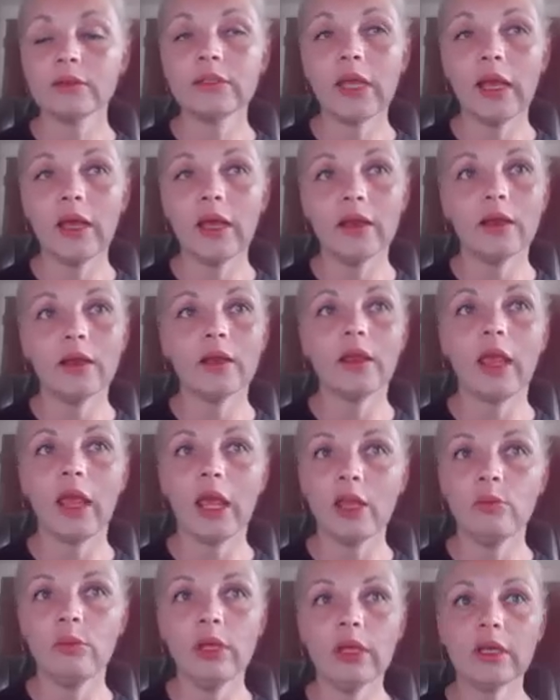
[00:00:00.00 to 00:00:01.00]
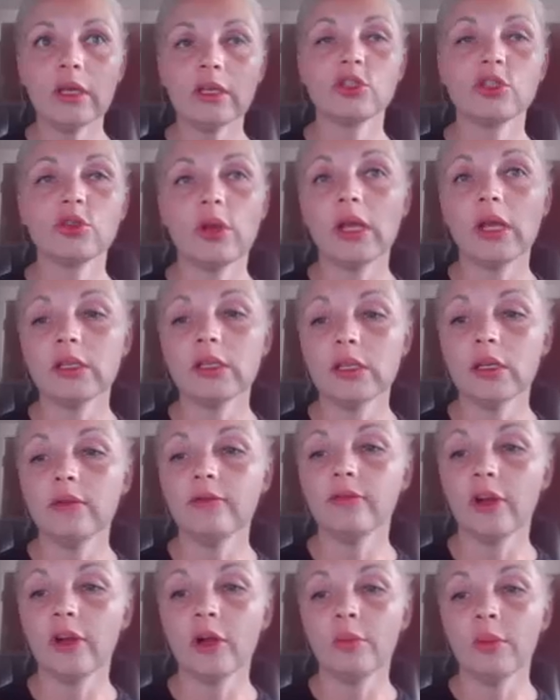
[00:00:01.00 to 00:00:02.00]
Data can be extracted
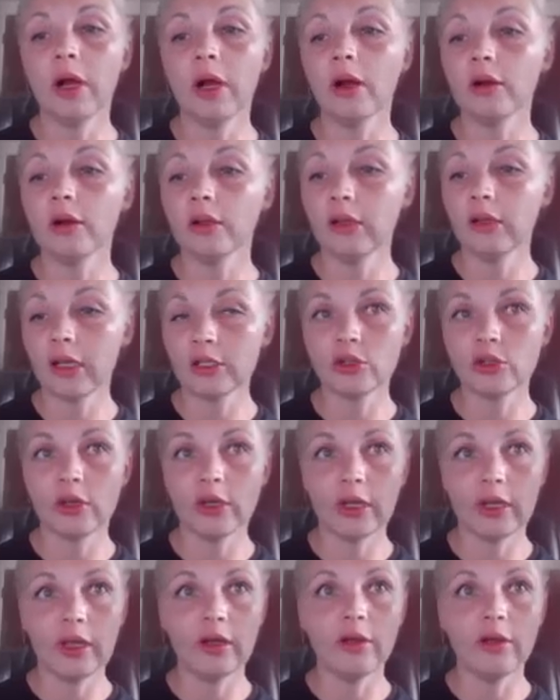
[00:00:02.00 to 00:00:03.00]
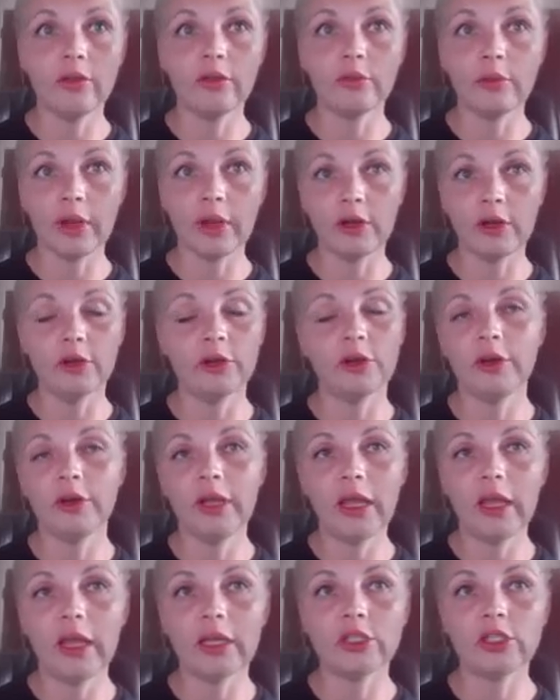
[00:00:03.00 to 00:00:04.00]
from our electronic health record or
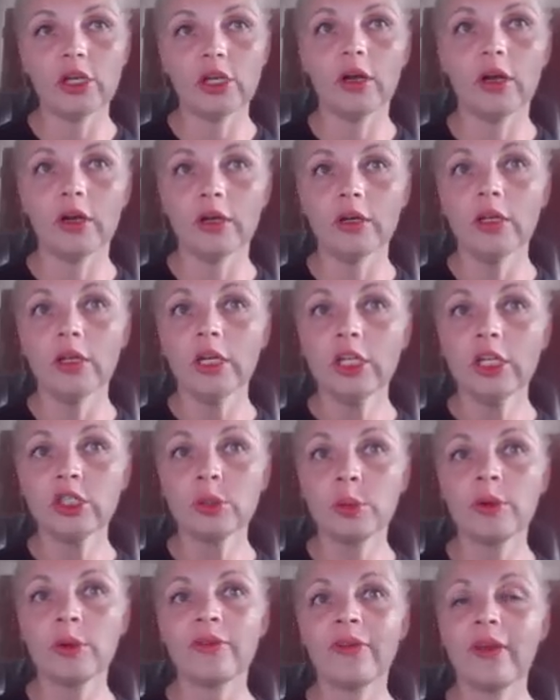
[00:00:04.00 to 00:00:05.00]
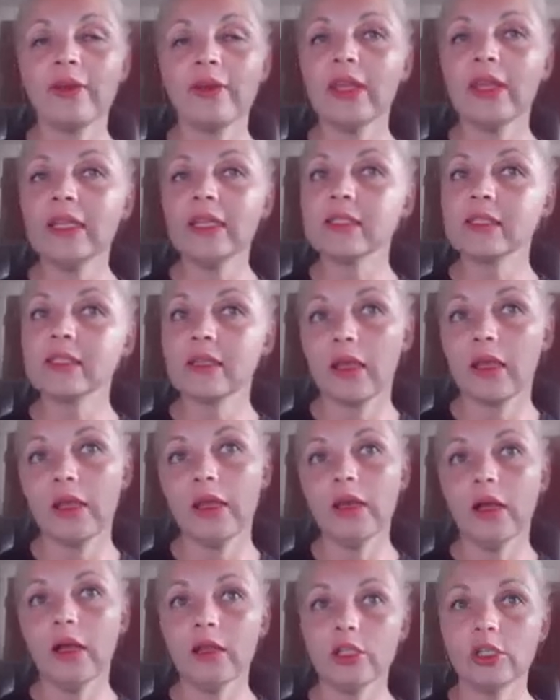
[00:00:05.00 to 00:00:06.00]
EHR to provide
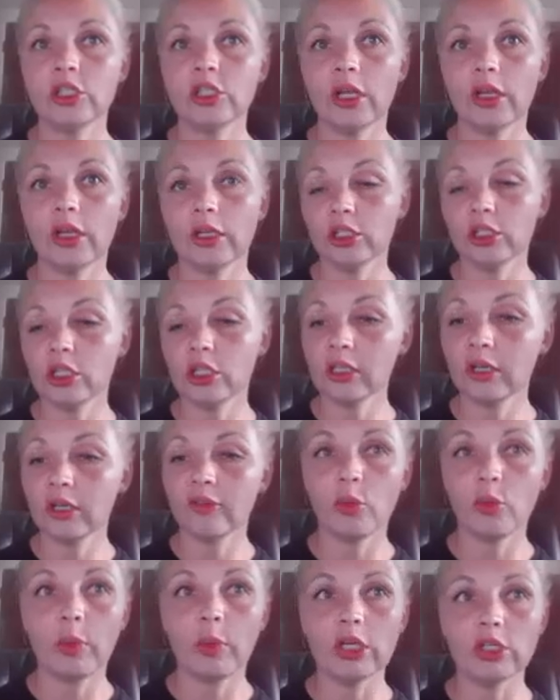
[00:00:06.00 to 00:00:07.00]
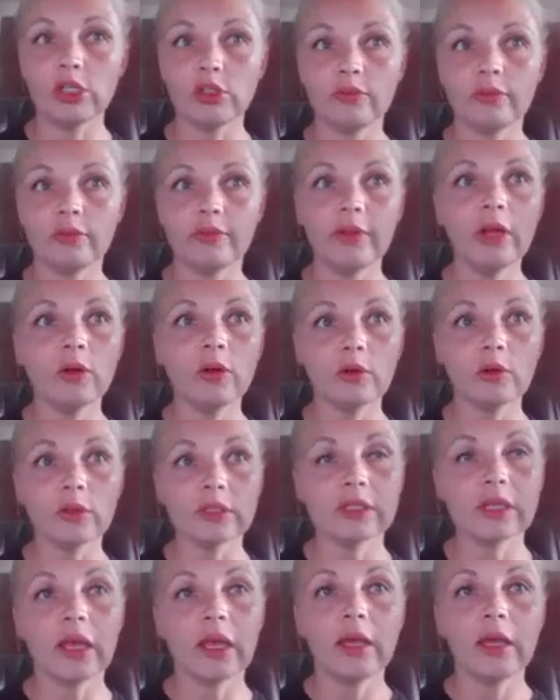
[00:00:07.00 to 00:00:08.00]
insight on the challenges of our patient
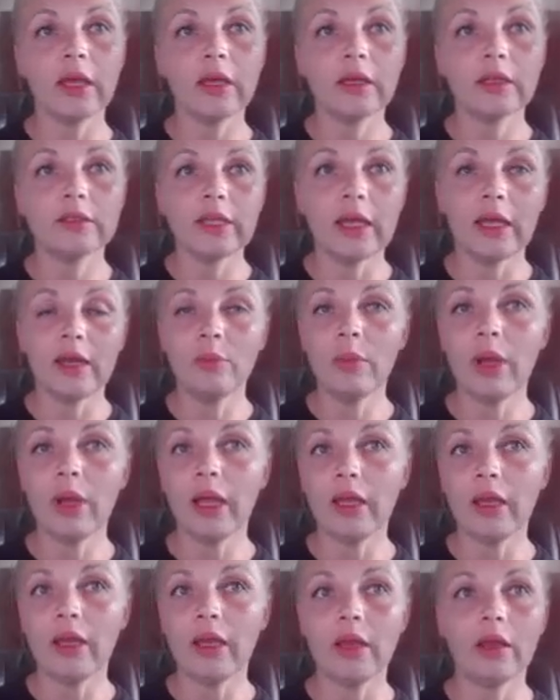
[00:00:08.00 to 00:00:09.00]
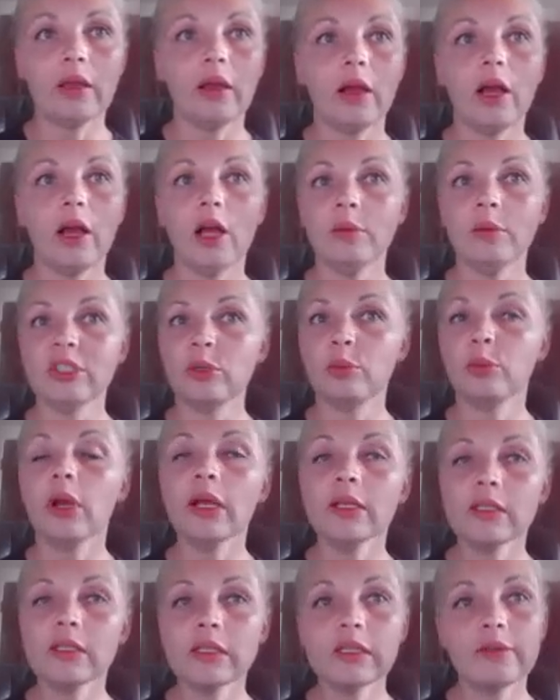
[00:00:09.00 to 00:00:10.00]
flows. Data mining is a
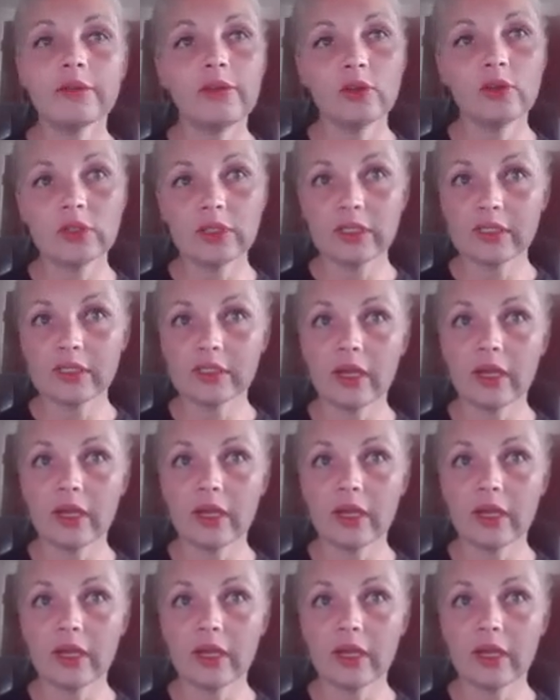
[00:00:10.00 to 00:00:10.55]
process of using